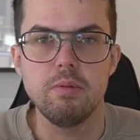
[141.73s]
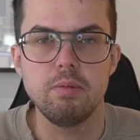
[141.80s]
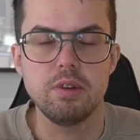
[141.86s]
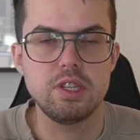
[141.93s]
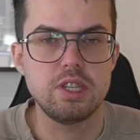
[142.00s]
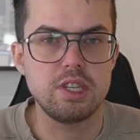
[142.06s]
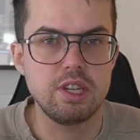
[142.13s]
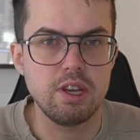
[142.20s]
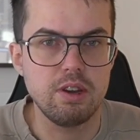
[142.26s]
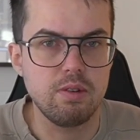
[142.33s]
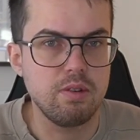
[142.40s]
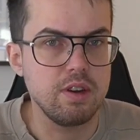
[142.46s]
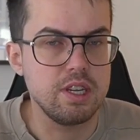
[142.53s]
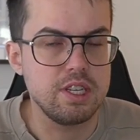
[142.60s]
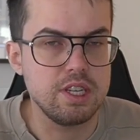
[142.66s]
but
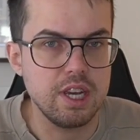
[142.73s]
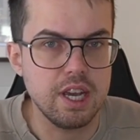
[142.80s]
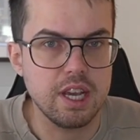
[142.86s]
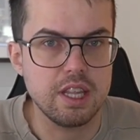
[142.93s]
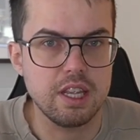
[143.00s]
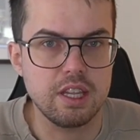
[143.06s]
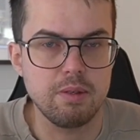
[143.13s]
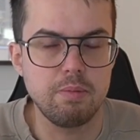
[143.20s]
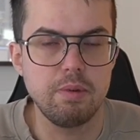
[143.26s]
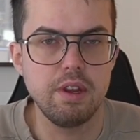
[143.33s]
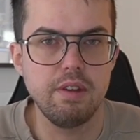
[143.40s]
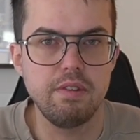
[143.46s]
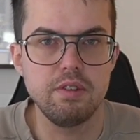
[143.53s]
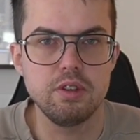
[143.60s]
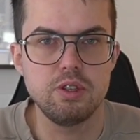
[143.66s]
still reject at the
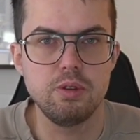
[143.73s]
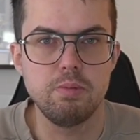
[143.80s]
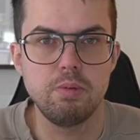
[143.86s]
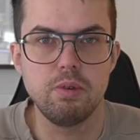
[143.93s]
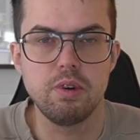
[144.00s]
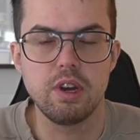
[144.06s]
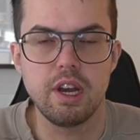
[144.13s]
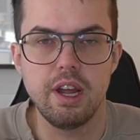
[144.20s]
previous support